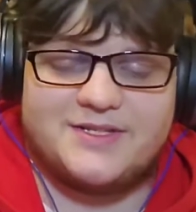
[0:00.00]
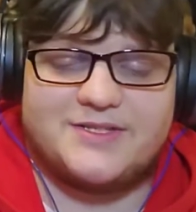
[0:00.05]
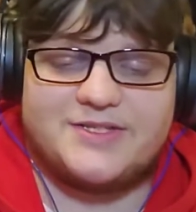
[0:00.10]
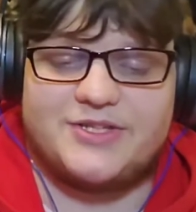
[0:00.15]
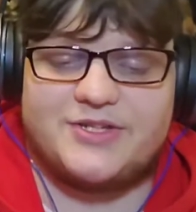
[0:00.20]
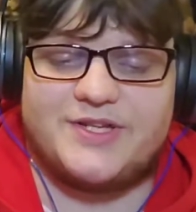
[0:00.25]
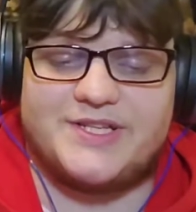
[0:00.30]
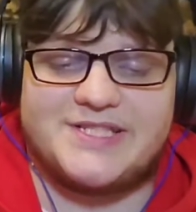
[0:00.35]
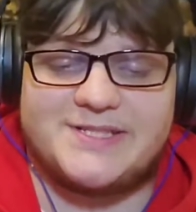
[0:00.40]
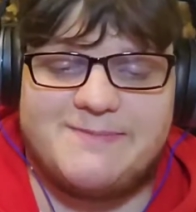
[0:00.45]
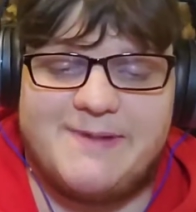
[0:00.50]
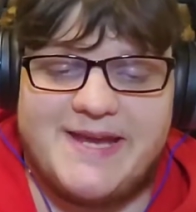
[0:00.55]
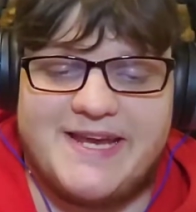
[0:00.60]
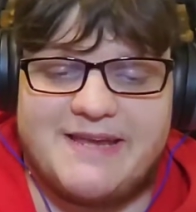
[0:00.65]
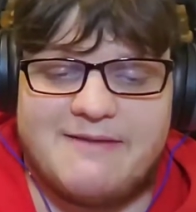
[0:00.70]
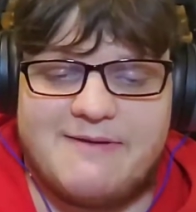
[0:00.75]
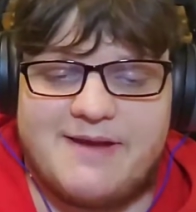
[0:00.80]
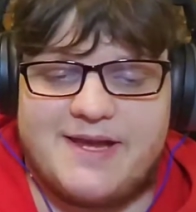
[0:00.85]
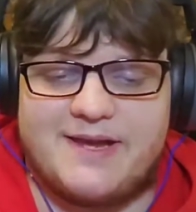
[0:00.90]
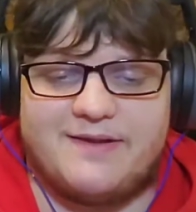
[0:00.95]
Dude, it's
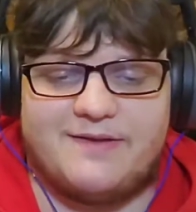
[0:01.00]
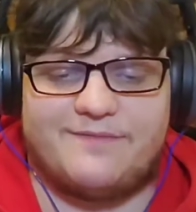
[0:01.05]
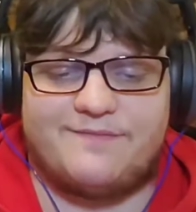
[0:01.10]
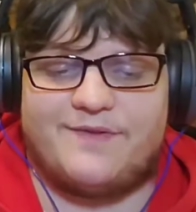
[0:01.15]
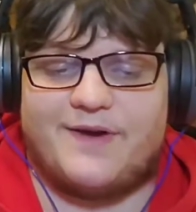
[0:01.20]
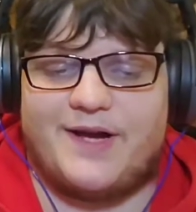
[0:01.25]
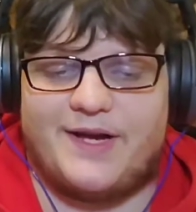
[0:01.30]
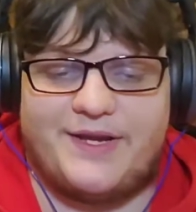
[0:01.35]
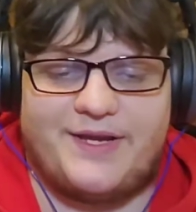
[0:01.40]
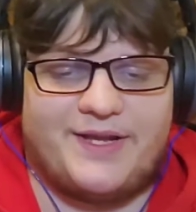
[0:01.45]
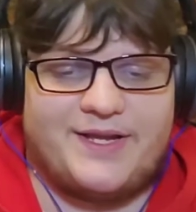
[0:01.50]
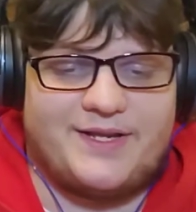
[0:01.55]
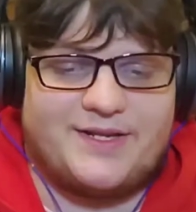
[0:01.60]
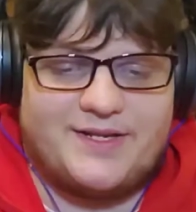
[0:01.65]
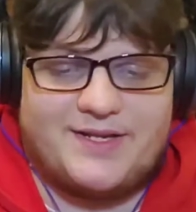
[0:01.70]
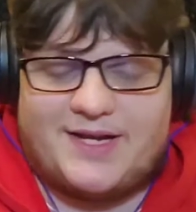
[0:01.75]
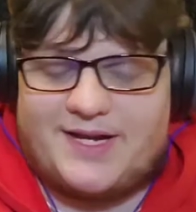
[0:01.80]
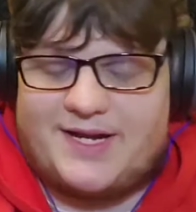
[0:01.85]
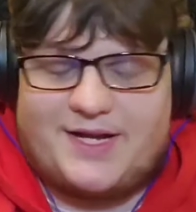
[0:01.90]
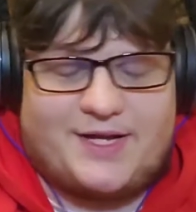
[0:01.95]
making me fucking.
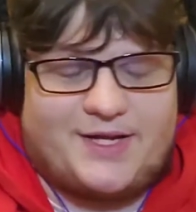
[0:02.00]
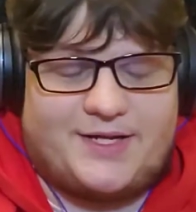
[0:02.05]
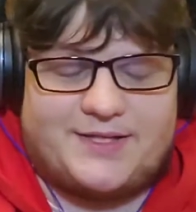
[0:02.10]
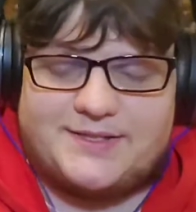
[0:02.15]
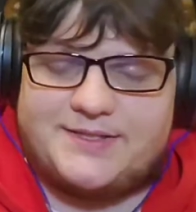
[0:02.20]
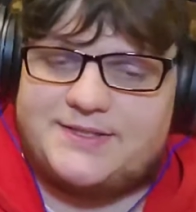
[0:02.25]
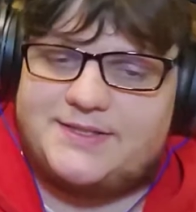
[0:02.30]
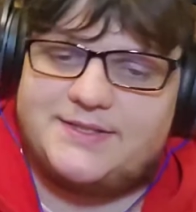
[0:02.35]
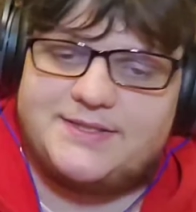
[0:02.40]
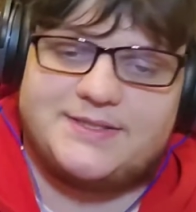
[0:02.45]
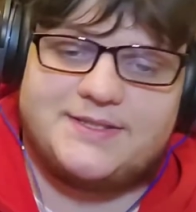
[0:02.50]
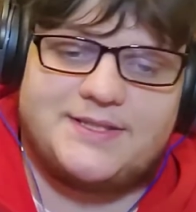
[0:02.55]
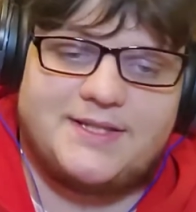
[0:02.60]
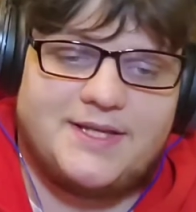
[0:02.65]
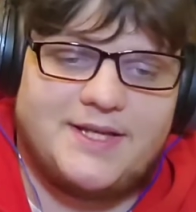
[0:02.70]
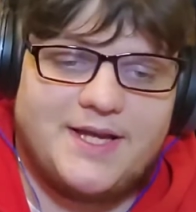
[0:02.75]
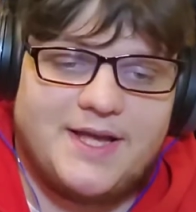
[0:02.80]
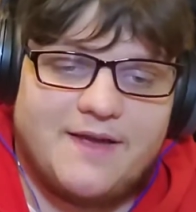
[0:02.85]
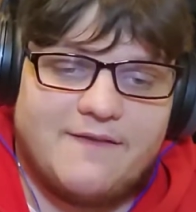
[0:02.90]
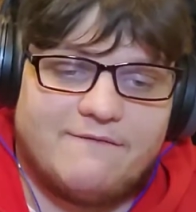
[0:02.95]
Uh,
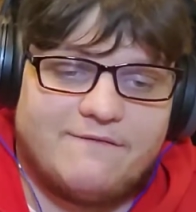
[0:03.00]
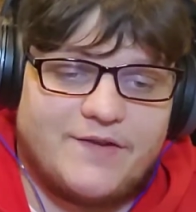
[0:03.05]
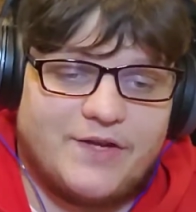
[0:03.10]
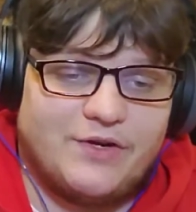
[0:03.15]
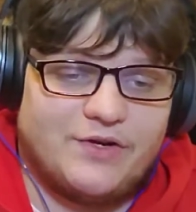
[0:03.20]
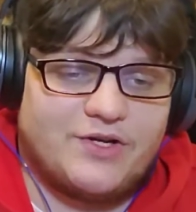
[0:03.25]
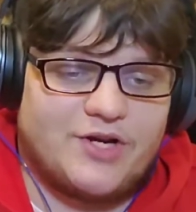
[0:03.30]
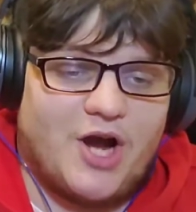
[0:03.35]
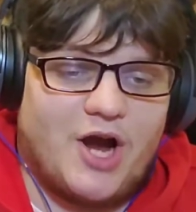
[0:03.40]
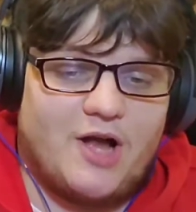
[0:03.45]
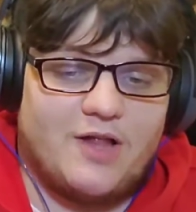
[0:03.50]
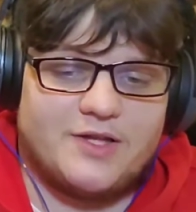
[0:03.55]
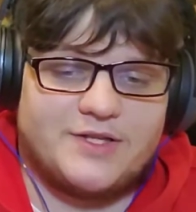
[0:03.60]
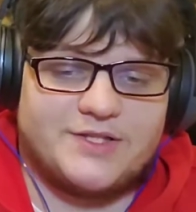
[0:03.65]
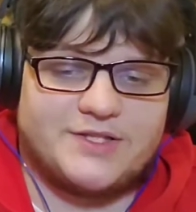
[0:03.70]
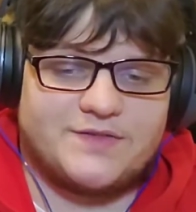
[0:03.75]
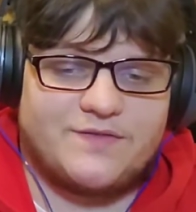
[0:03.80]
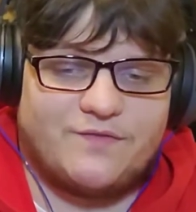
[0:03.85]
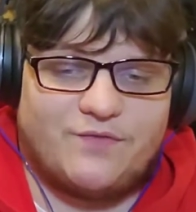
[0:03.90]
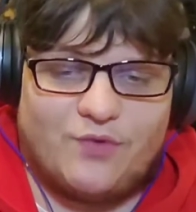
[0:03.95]
Phil
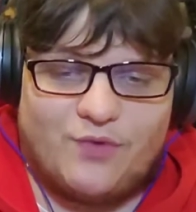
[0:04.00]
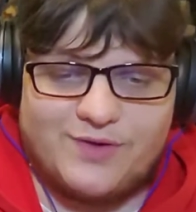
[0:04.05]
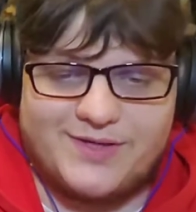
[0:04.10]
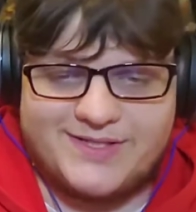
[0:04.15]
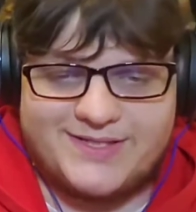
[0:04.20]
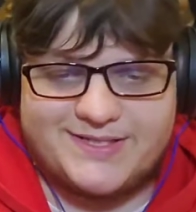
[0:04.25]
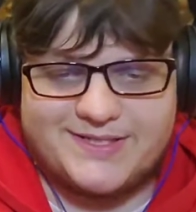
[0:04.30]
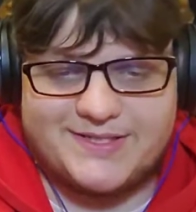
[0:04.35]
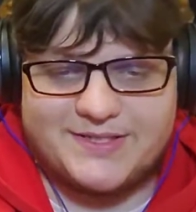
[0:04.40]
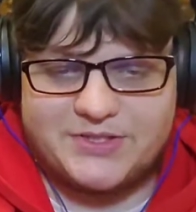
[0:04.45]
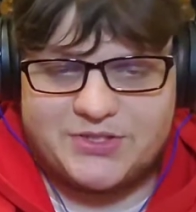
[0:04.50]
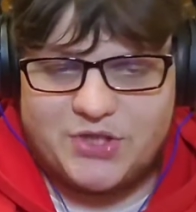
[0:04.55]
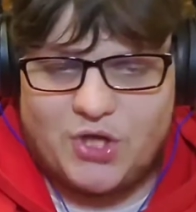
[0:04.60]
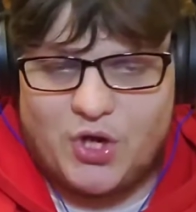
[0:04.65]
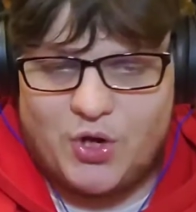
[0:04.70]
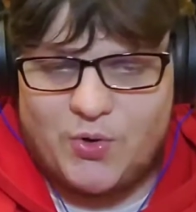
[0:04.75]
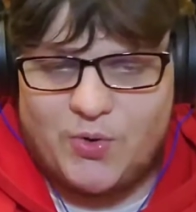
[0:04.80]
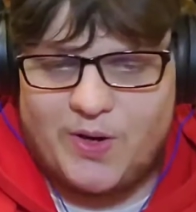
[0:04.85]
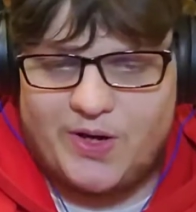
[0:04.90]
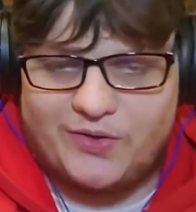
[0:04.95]
Collins' voice is
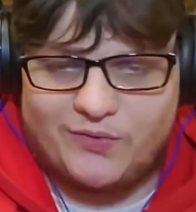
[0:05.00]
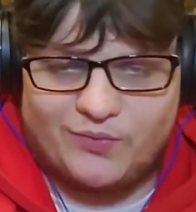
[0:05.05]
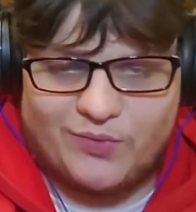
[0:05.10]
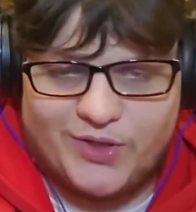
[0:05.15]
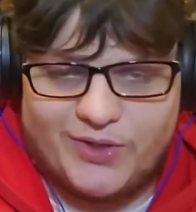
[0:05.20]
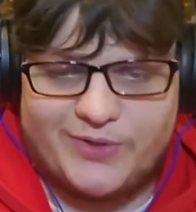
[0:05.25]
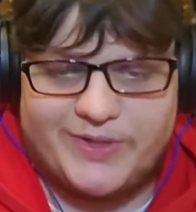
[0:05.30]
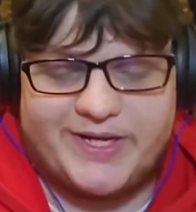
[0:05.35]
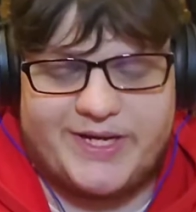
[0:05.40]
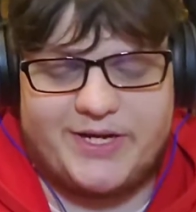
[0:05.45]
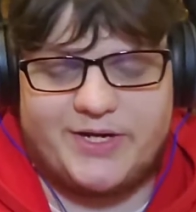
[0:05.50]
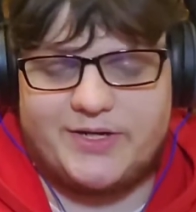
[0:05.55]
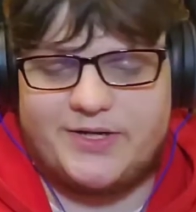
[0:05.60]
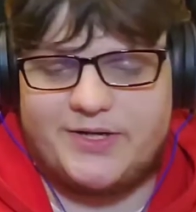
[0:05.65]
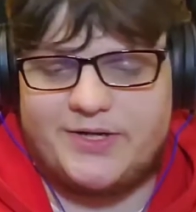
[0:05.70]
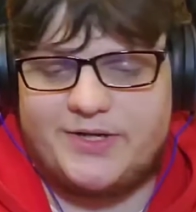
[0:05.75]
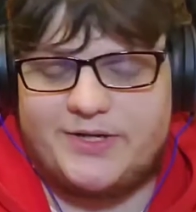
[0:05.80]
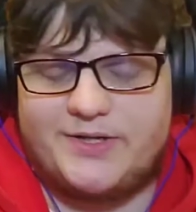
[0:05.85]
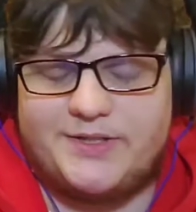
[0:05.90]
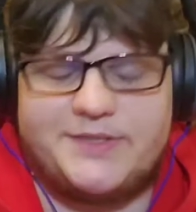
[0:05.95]
so unreal here,
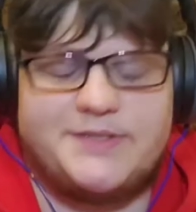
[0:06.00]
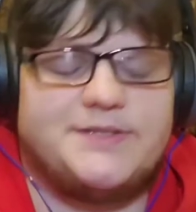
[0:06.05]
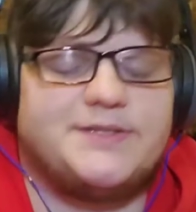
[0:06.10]
dude.